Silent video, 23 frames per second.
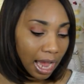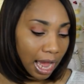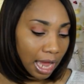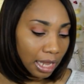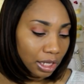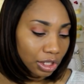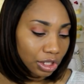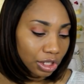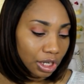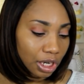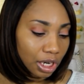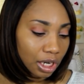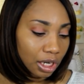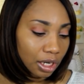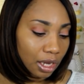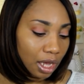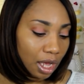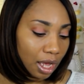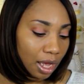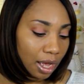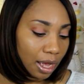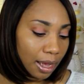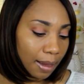
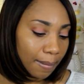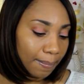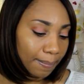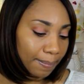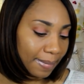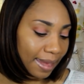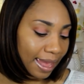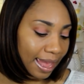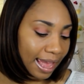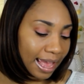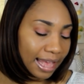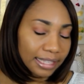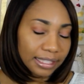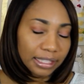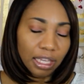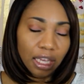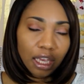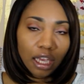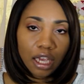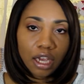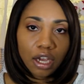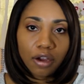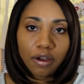Collagen mask
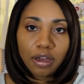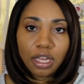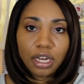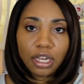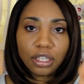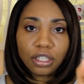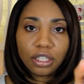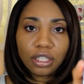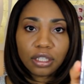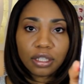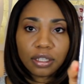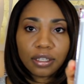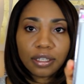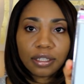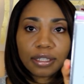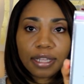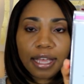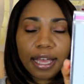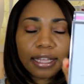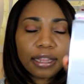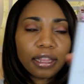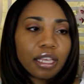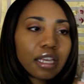here, and it just looks
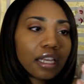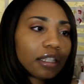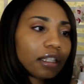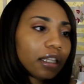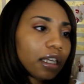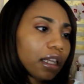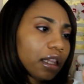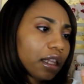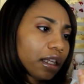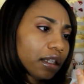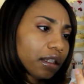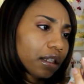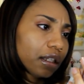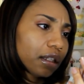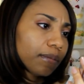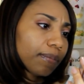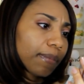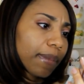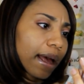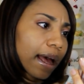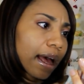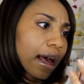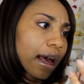like this. And this is
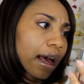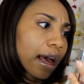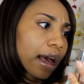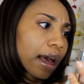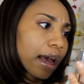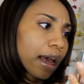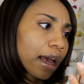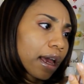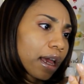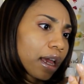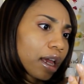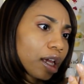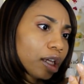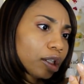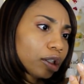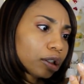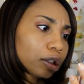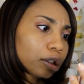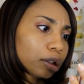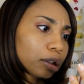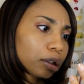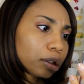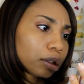by
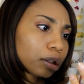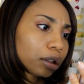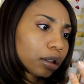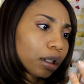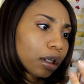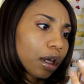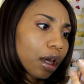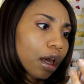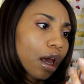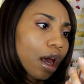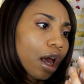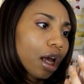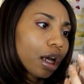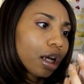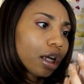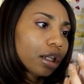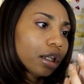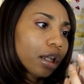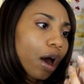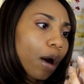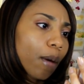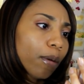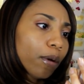
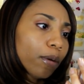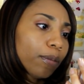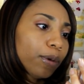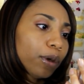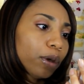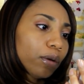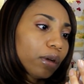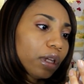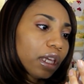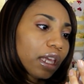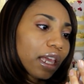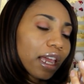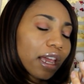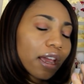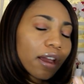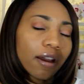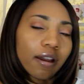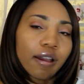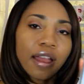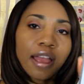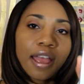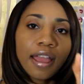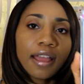Global Beauty
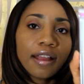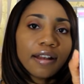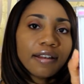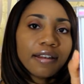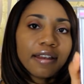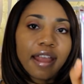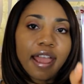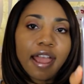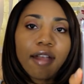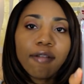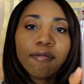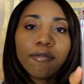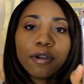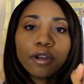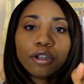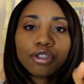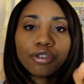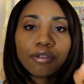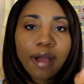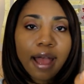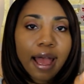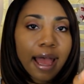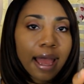Care. Never
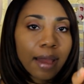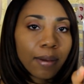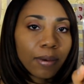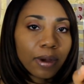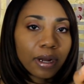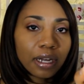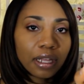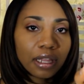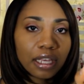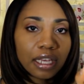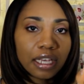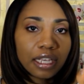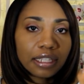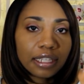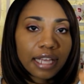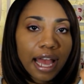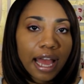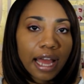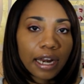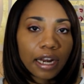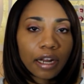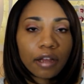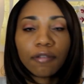tried one of these
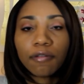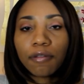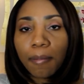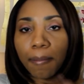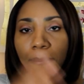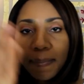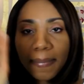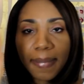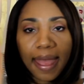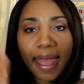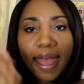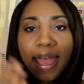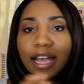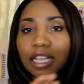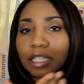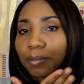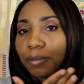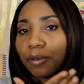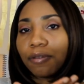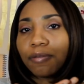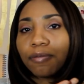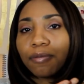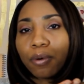kind of
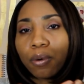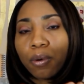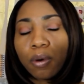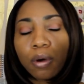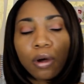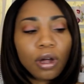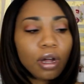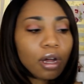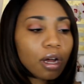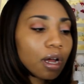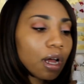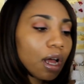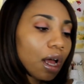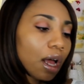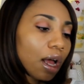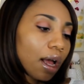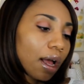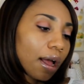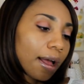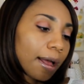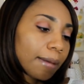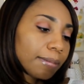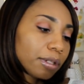masks before,
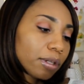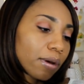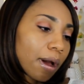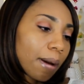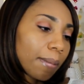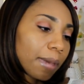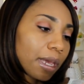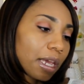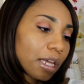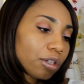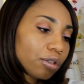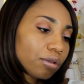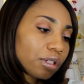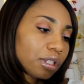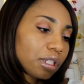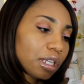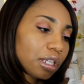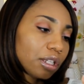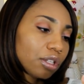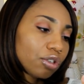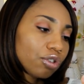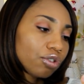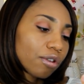so I'm
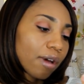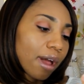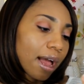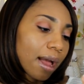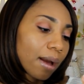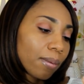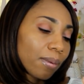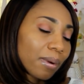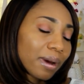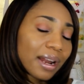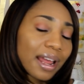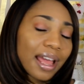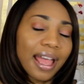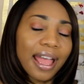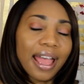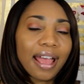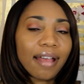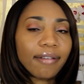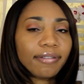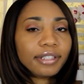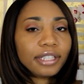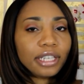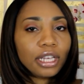interested to try one. I
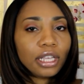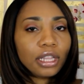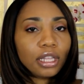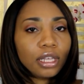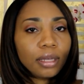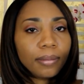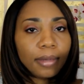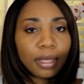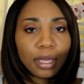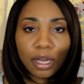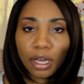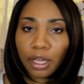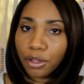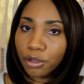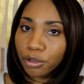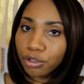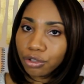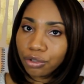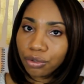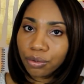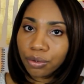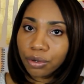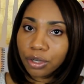have seen them in other
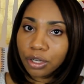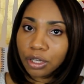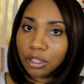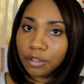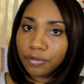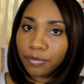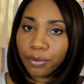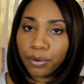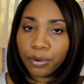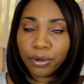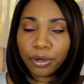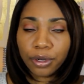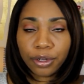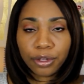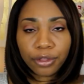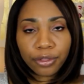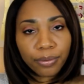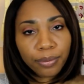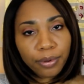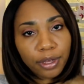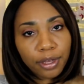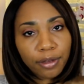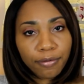stores for
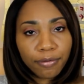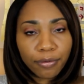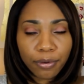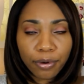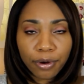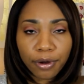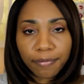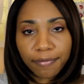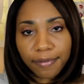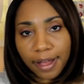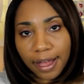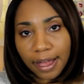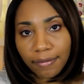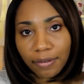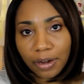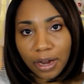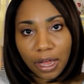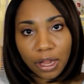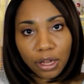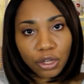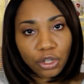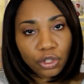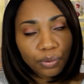$3, $4,
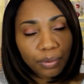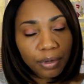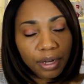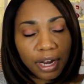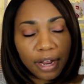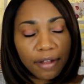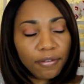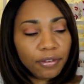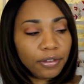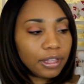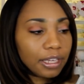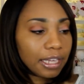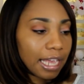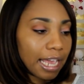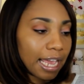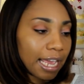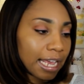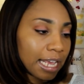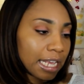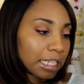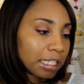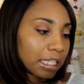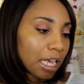$5, whatever the
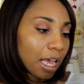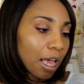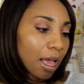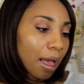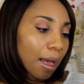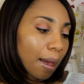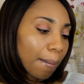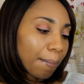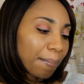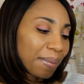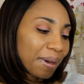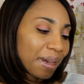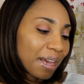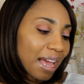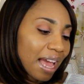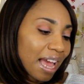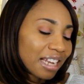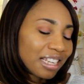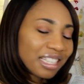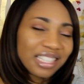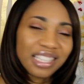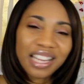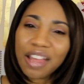case, but
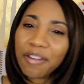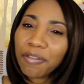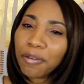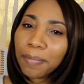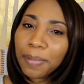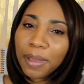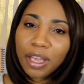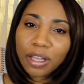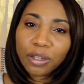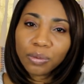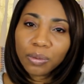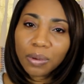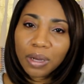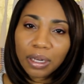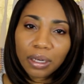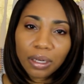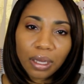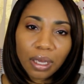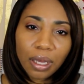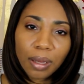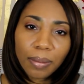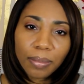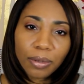I just never picked one
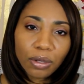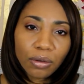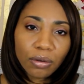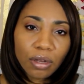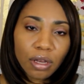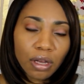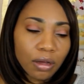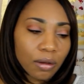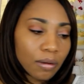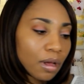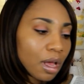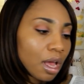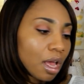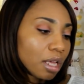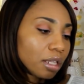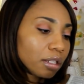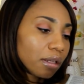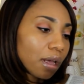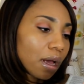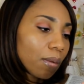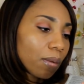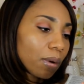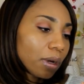up, you know.
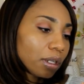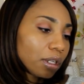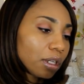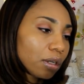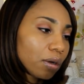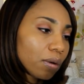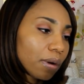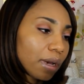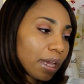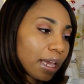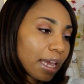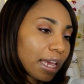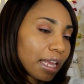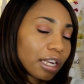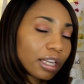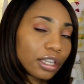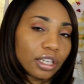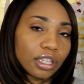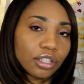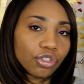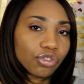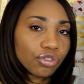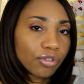So I wanted to go ahead
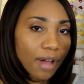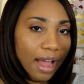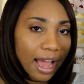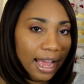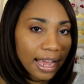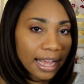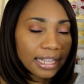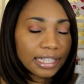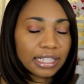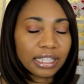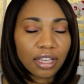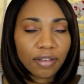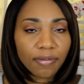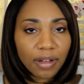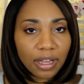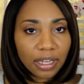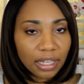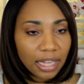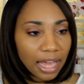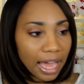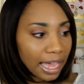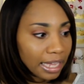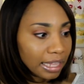and try it, see if I
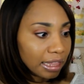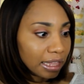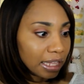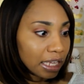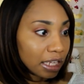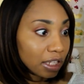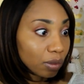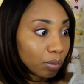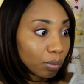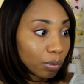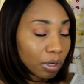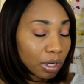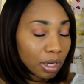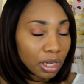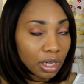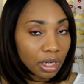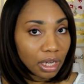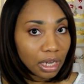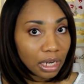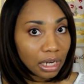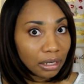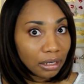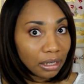like this
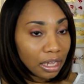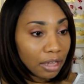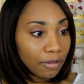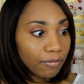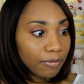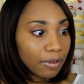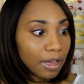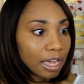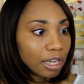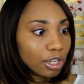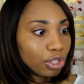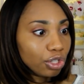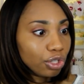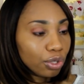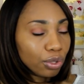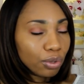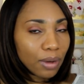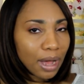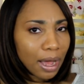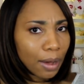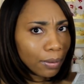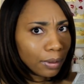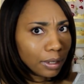one, and if I
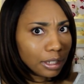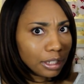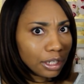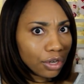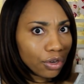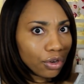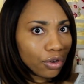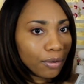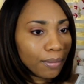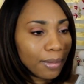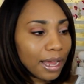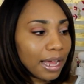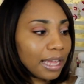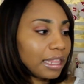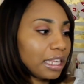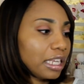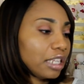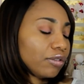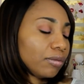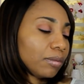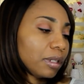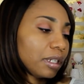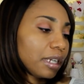do, I will continue to buy
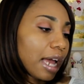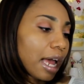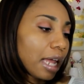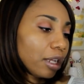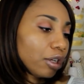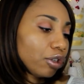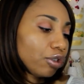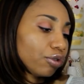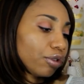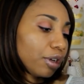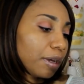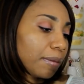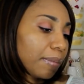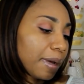these from the Dollar Tree.